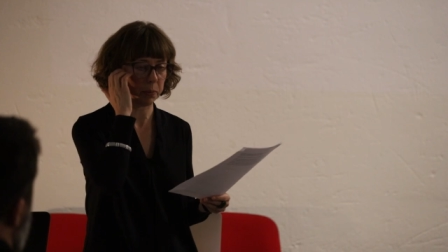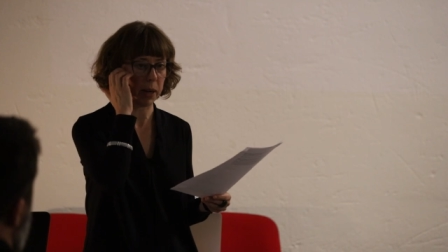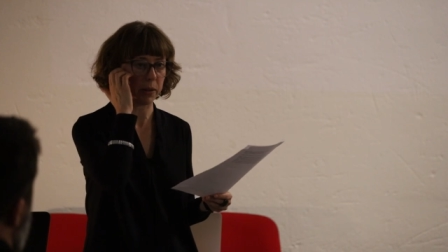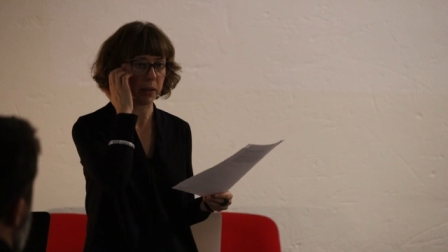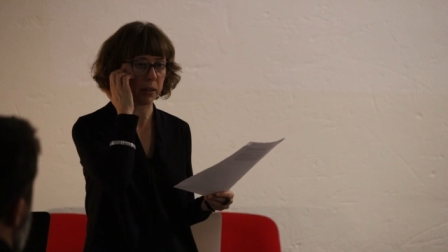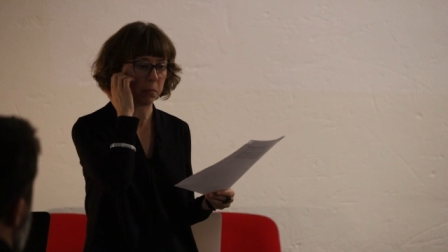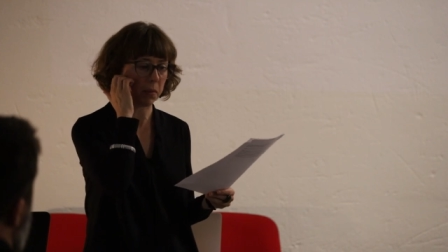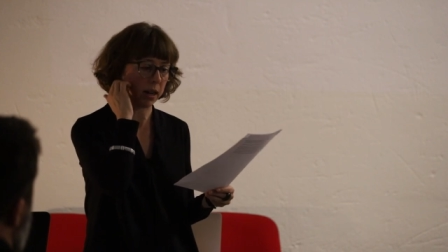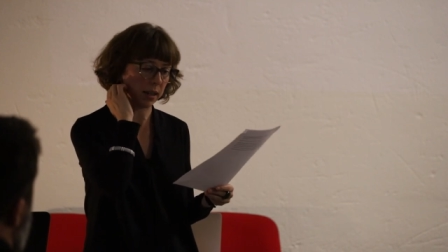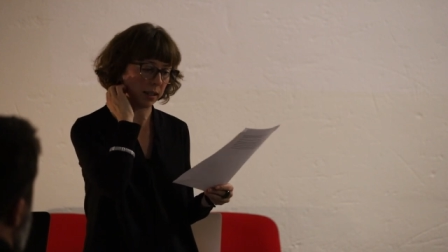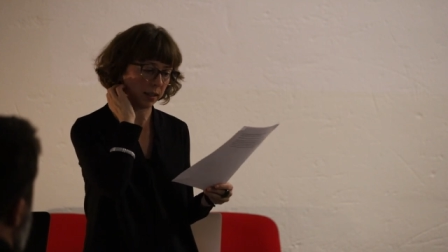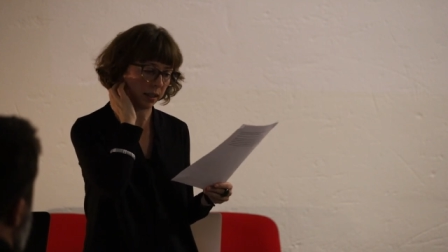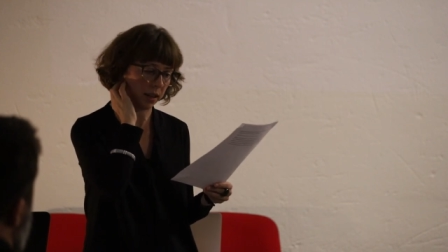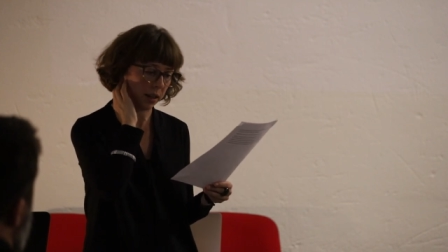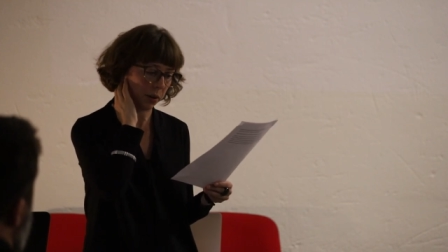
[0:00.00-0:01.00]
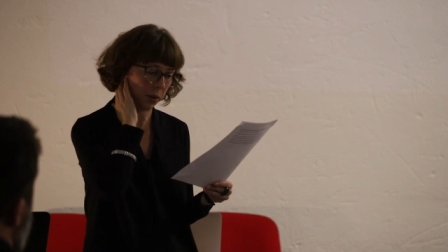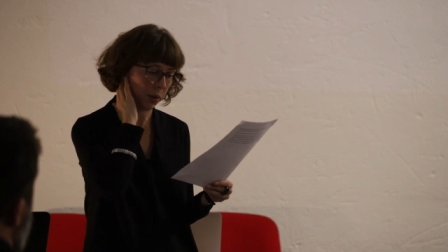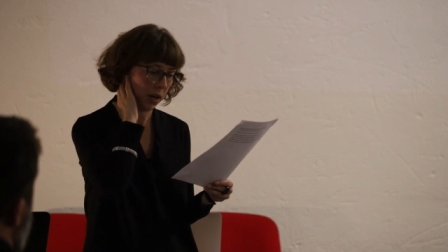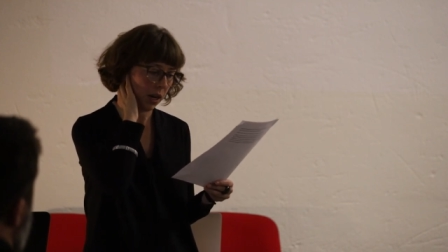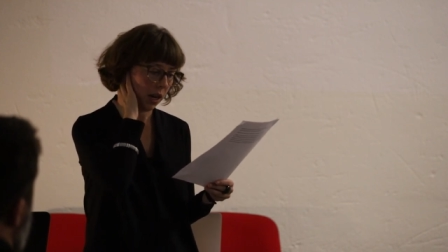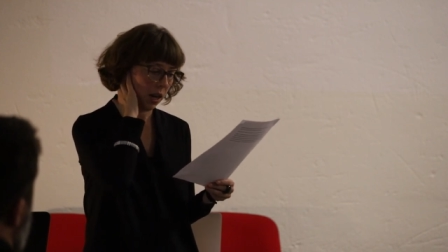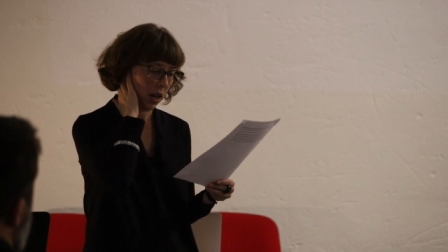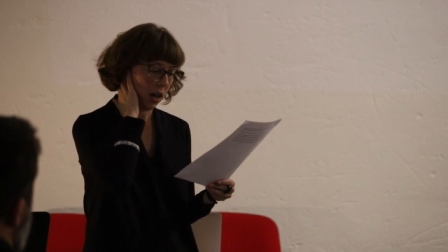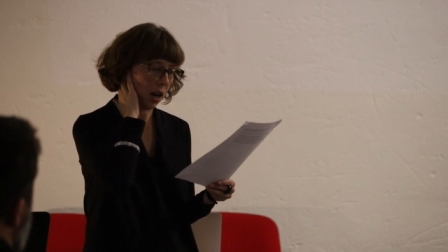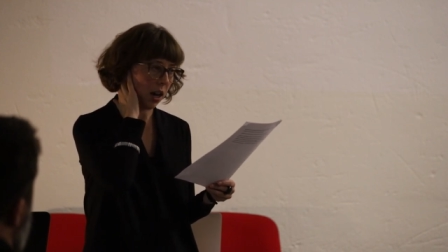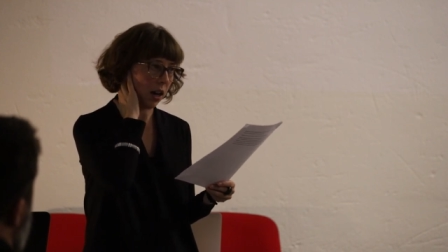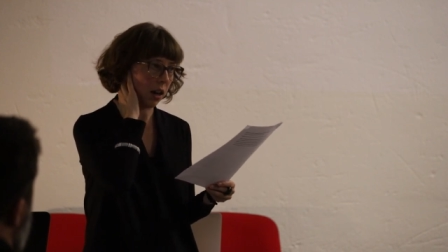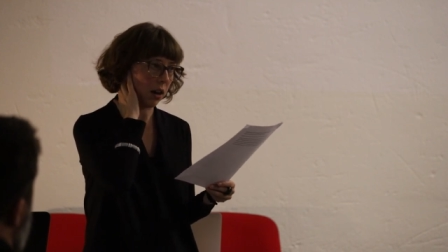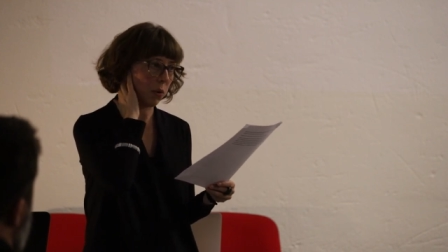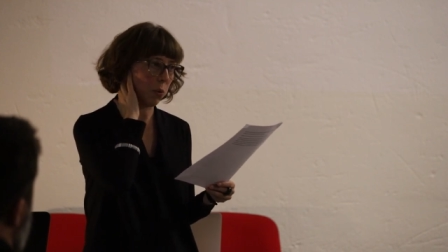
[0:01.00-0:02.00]
to bear in mind now.
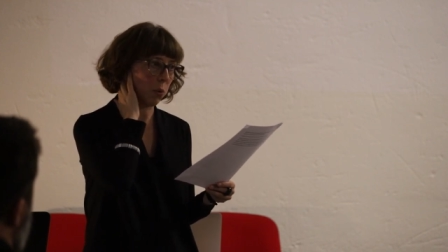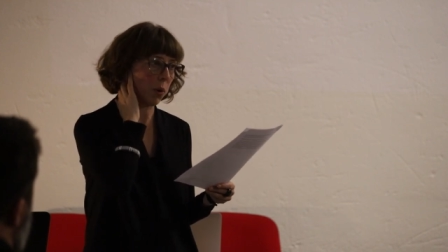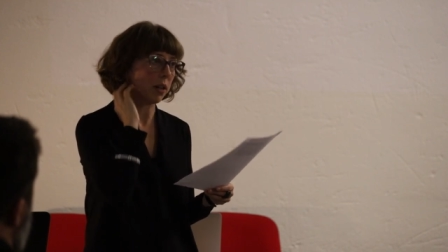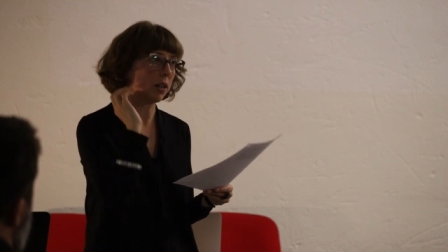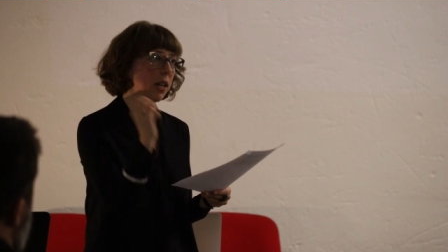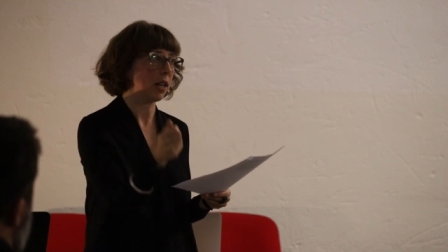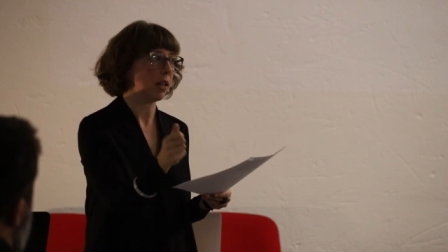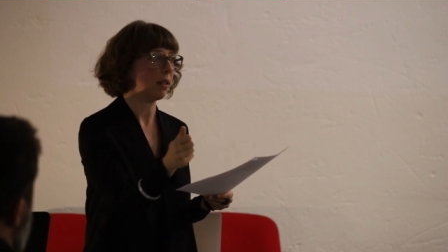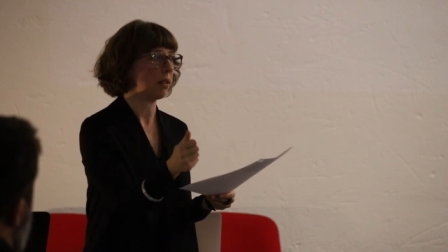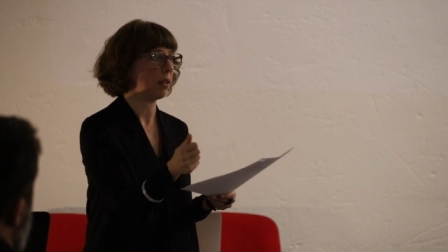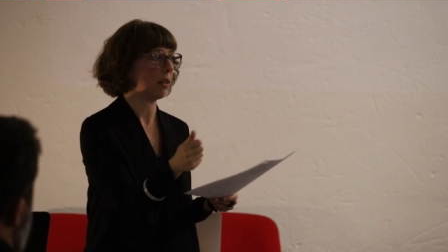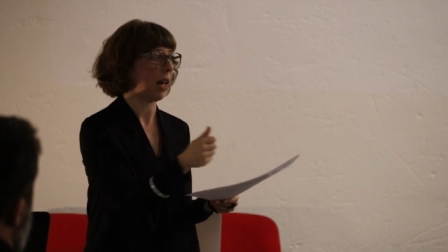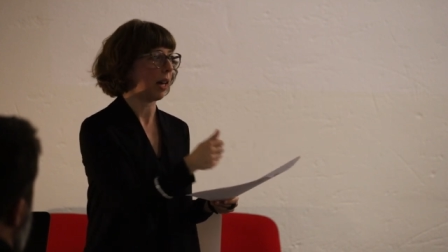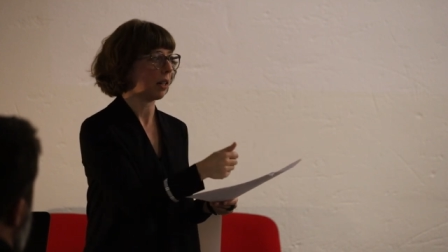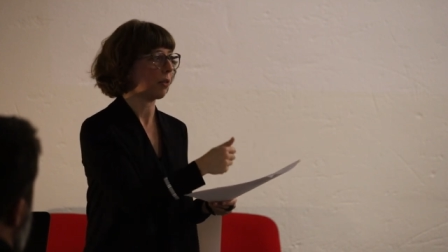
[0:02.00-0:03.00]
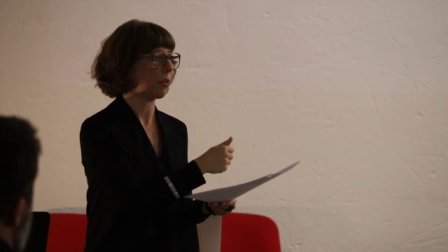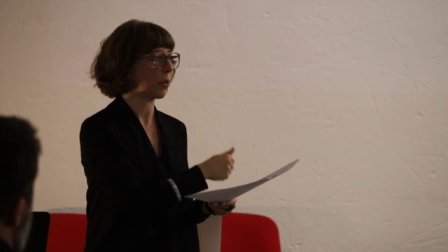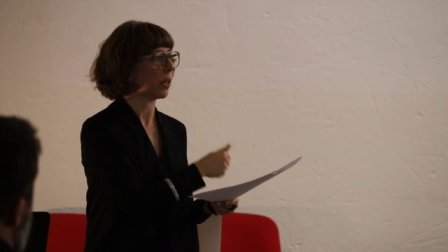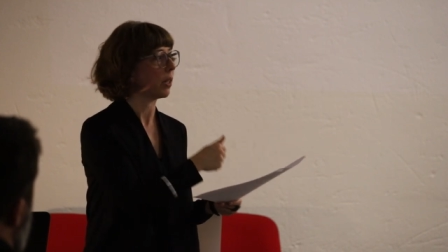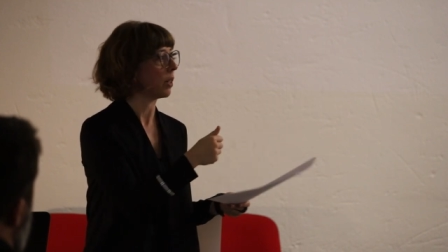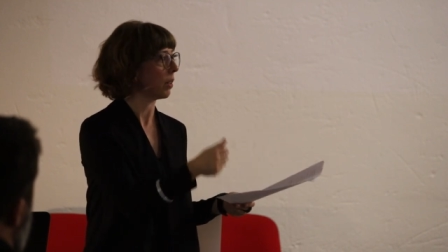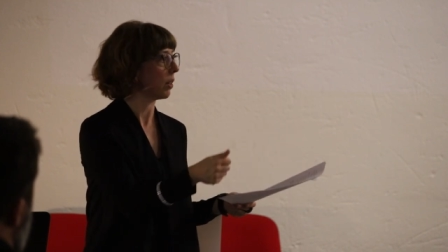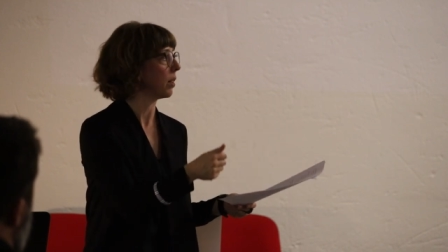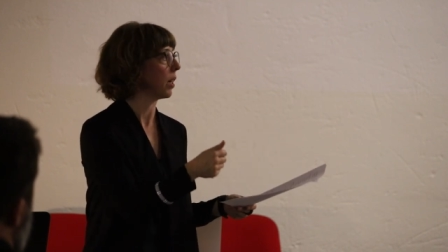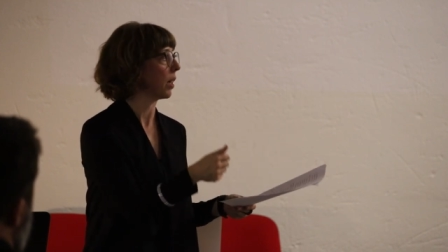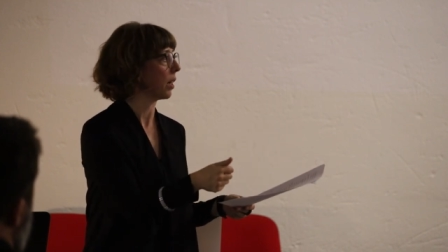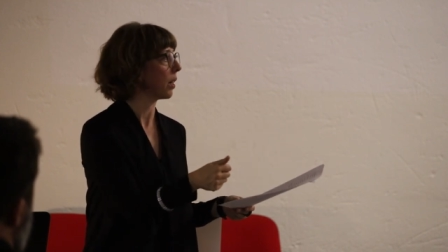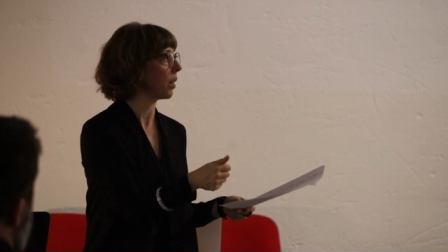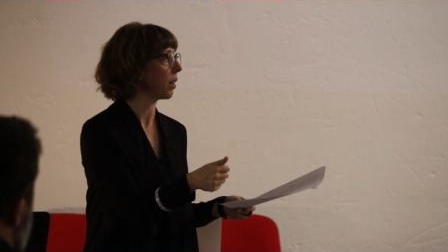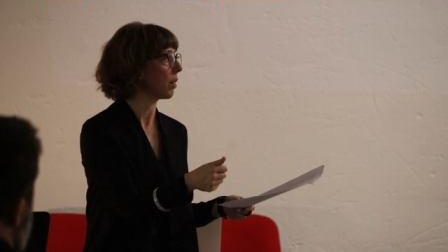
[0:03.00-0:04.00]
Uh, one is the lack of critical
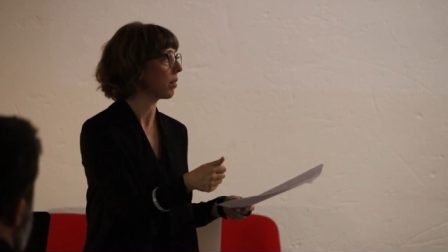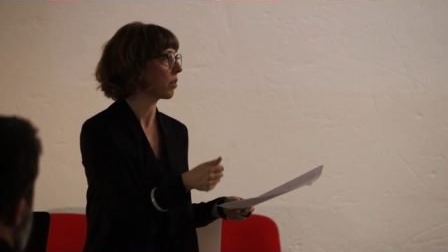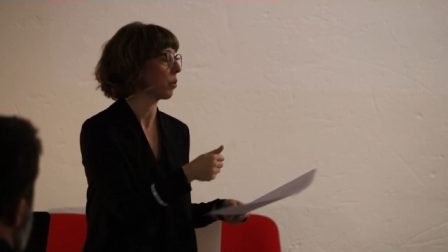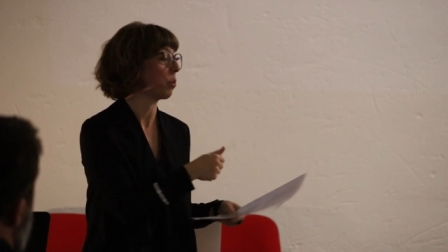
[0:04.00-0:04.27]
thinking.